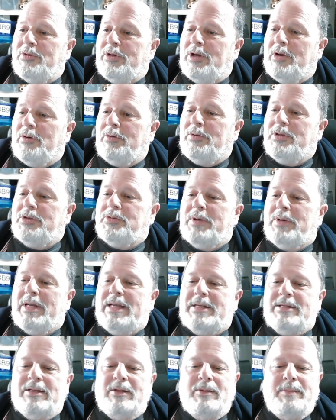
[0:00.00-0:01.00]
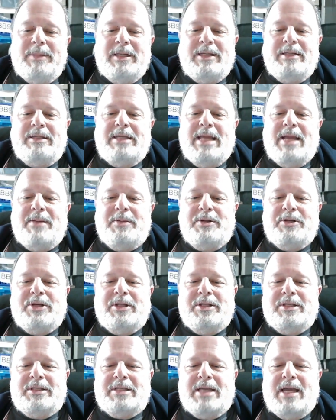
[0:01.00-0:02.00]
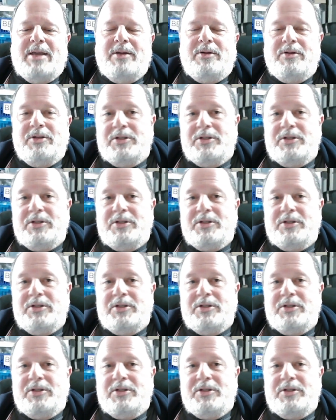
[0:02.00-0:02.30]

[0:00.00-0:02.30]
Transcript: You know, this one has a little bit of damage on the side.